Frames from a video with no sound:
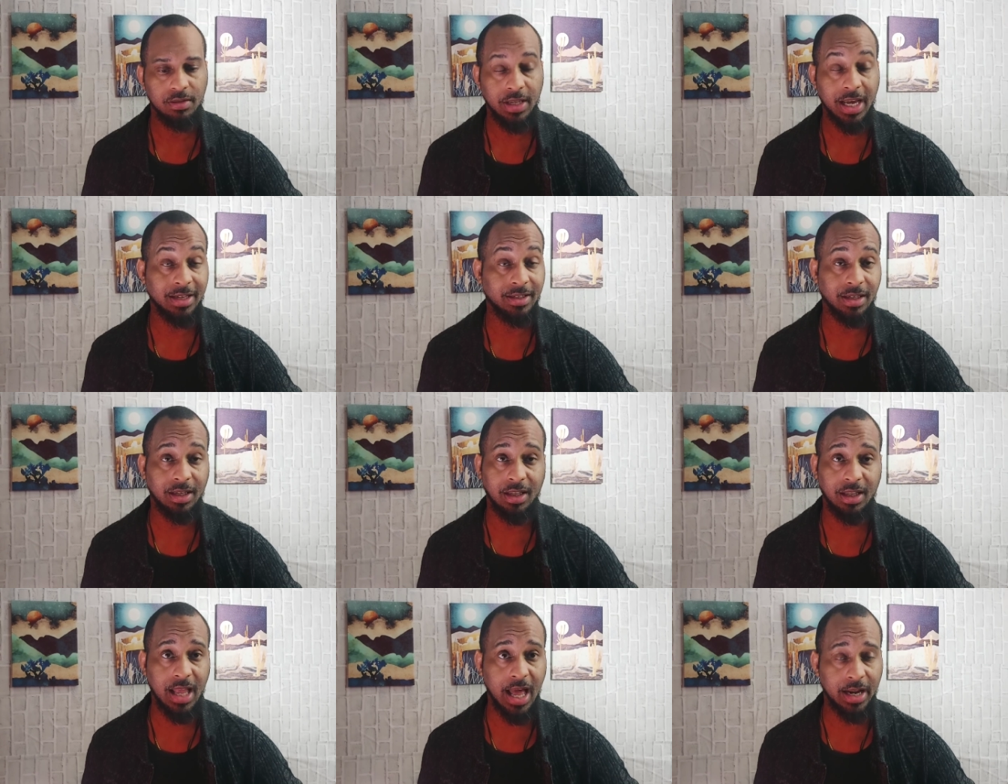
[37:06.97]
That's
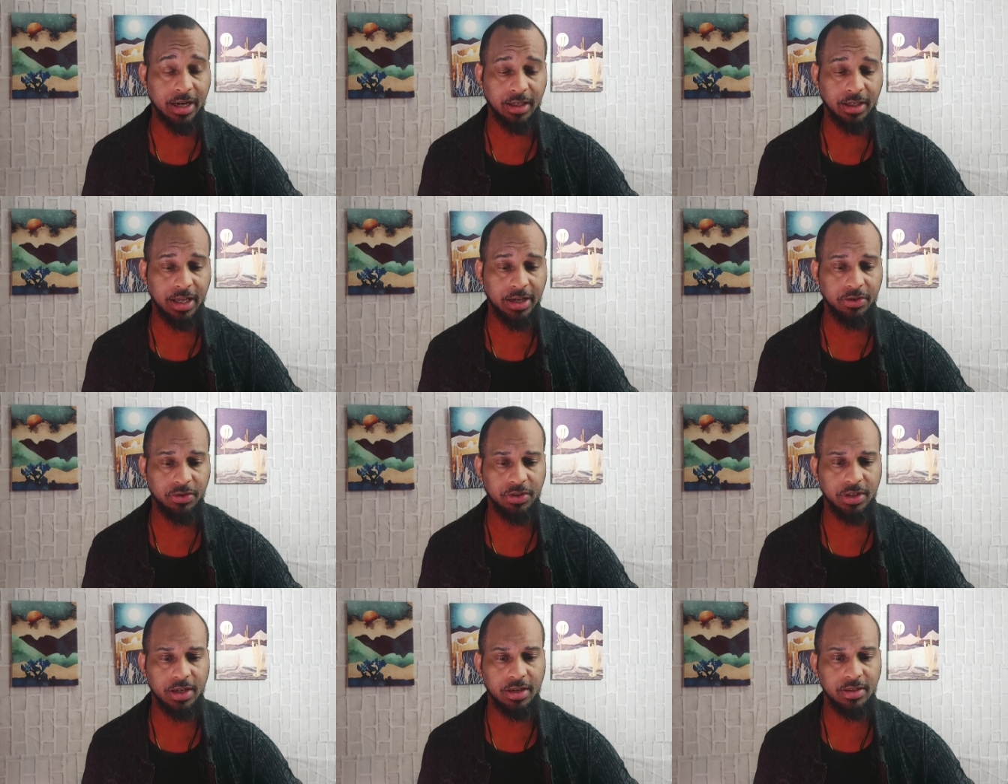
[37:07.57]
a lot of
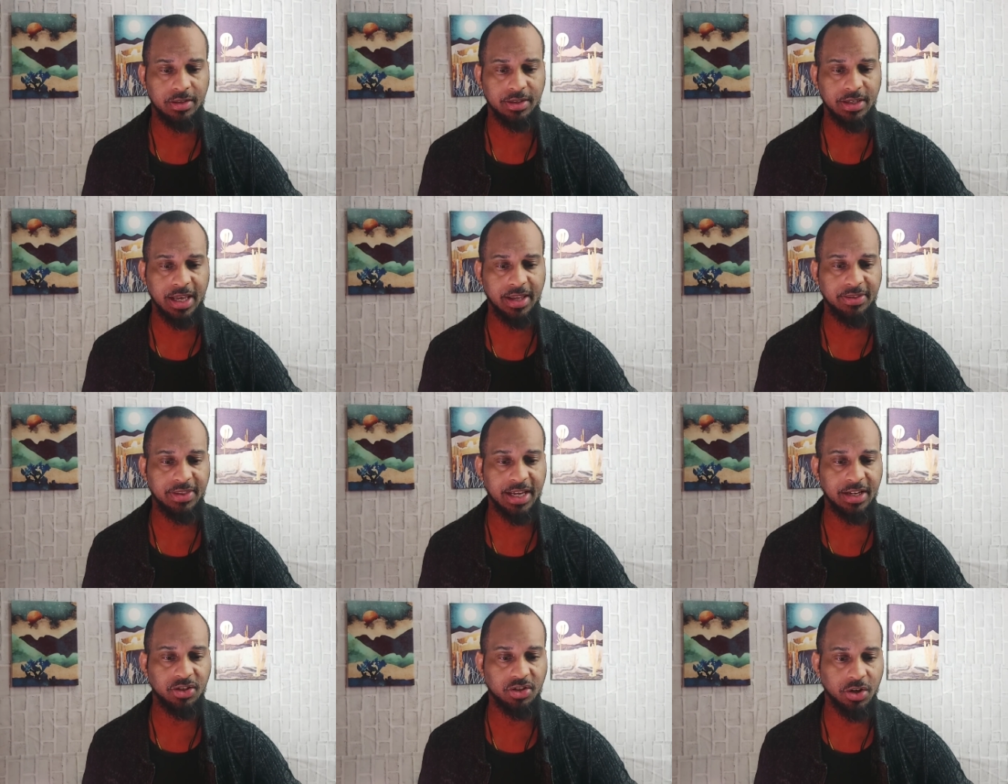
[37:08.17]
letters,
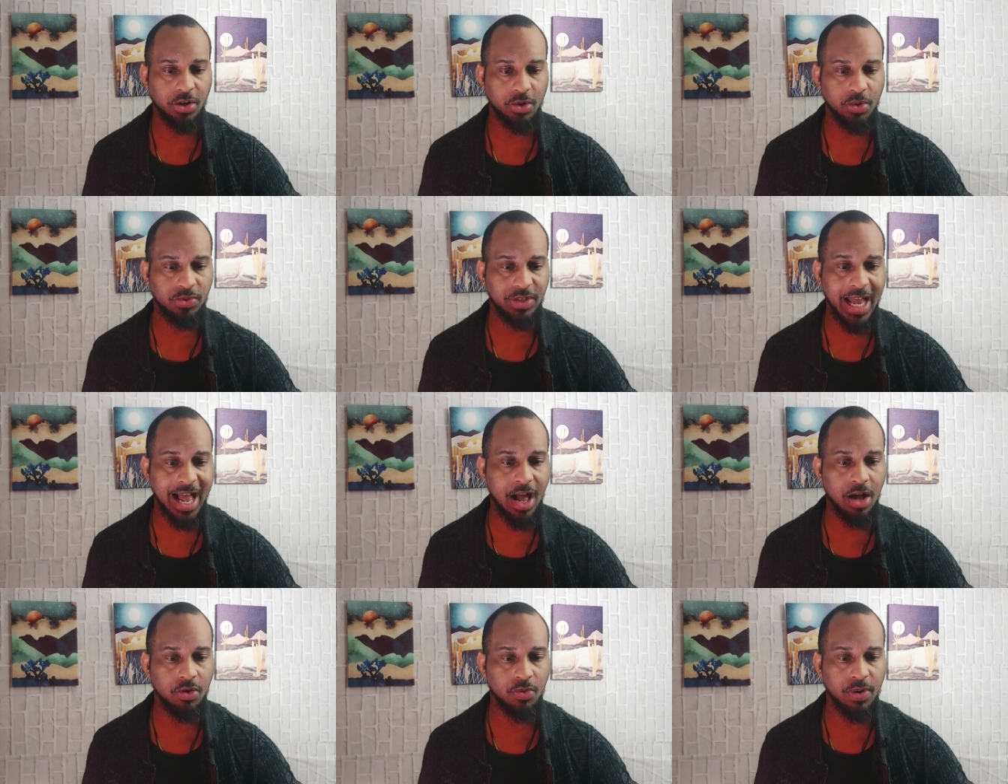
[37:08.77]
said they chose
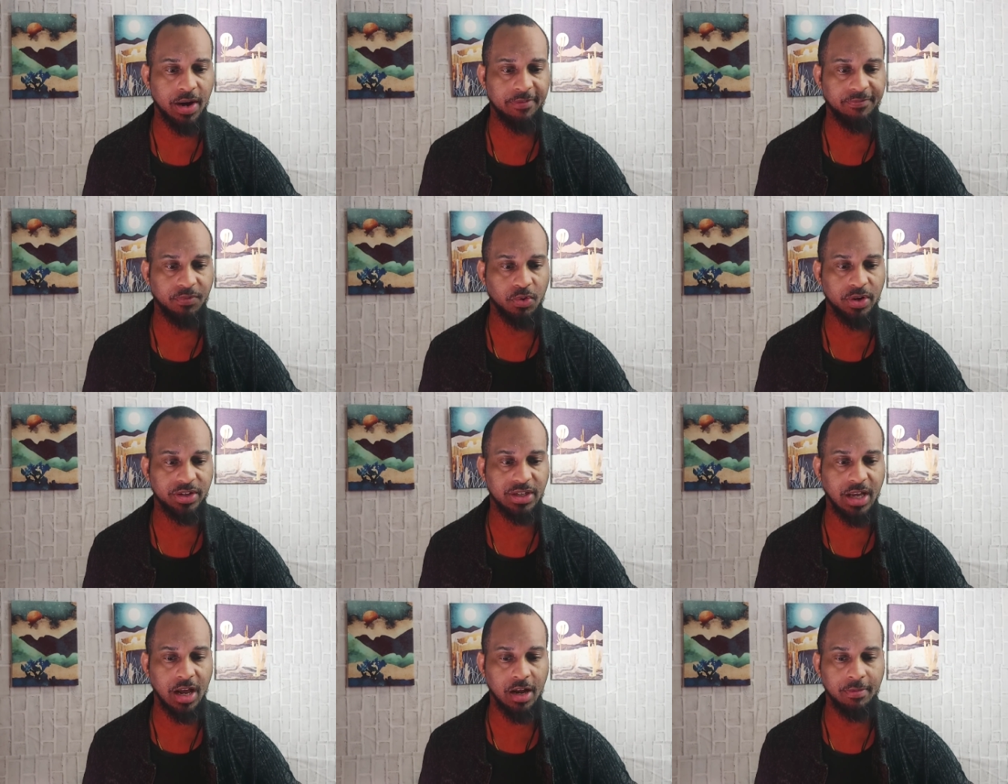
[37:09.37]
Algorand for
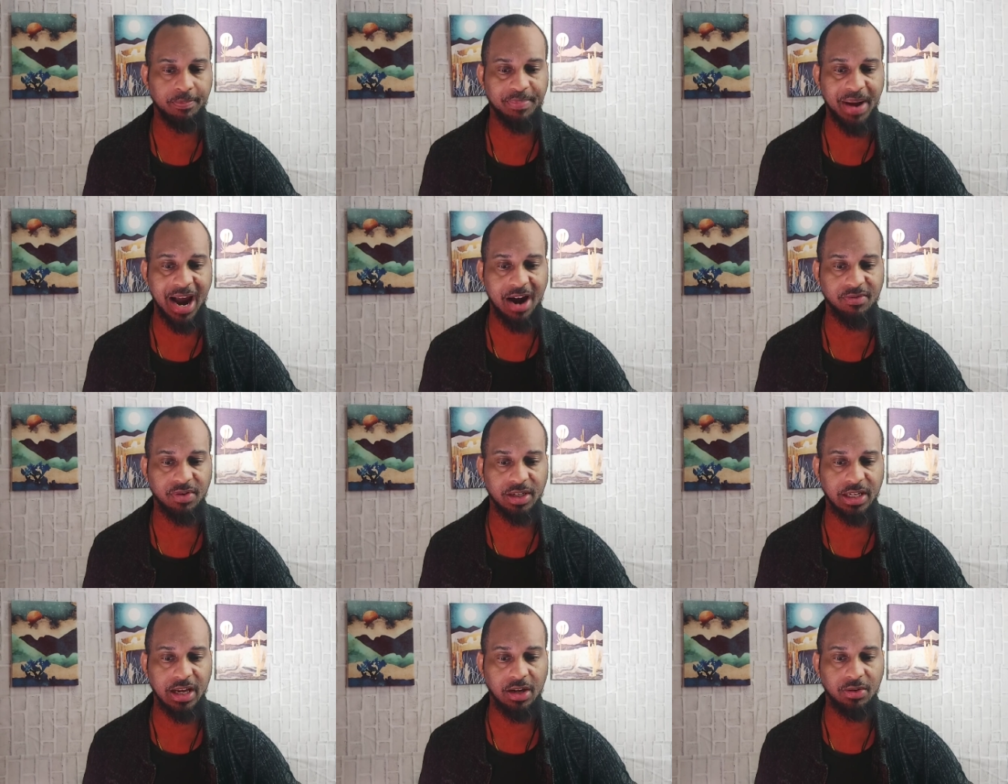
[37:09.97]
its
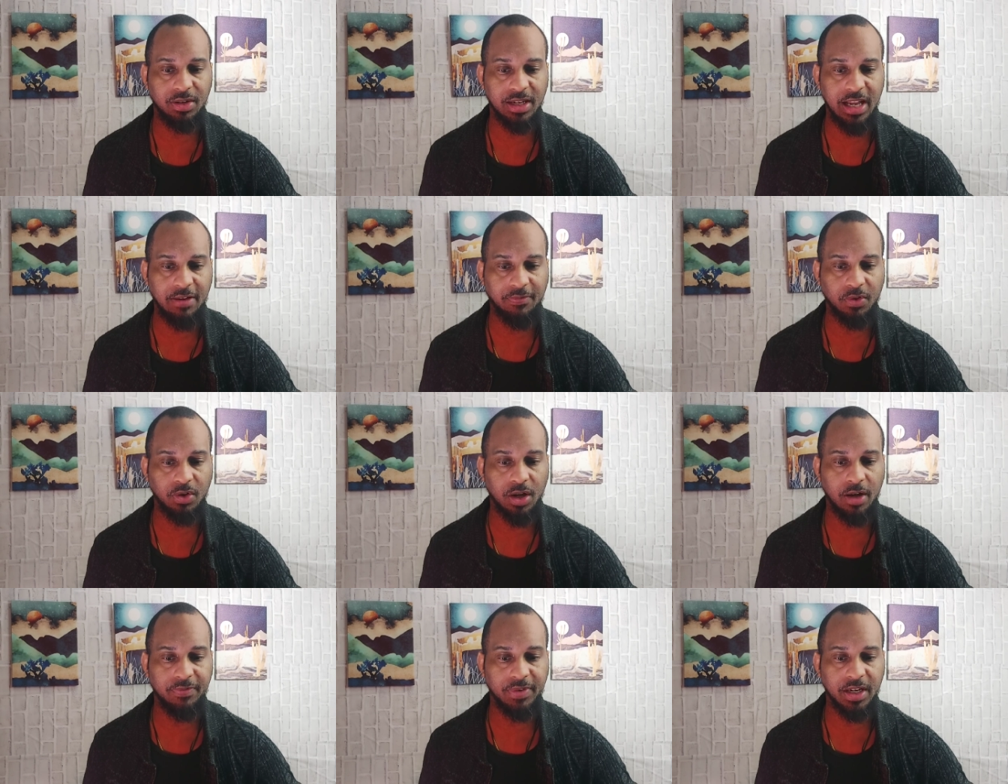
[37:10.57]
unparalleled
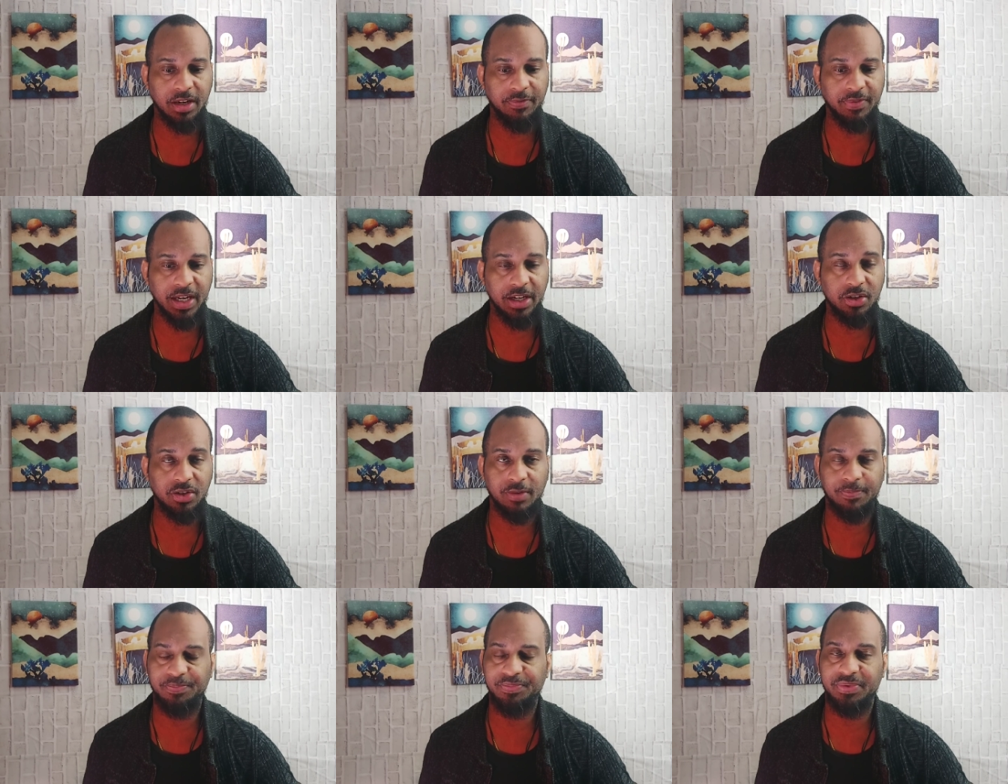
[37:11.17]
level of
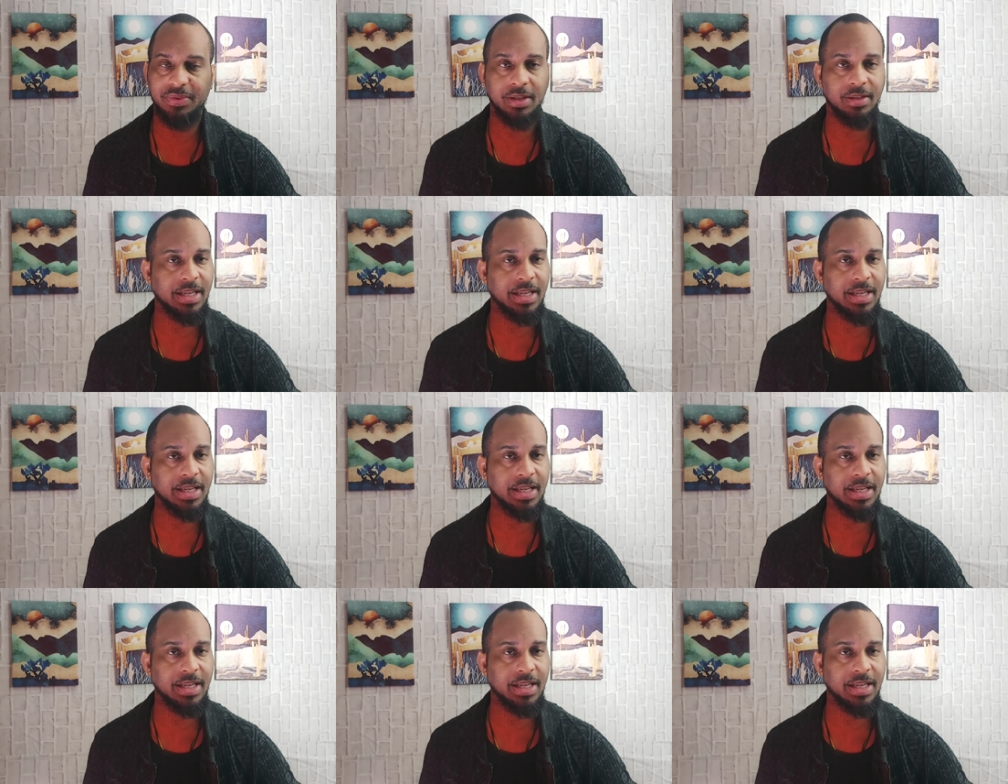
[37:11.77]
innovation.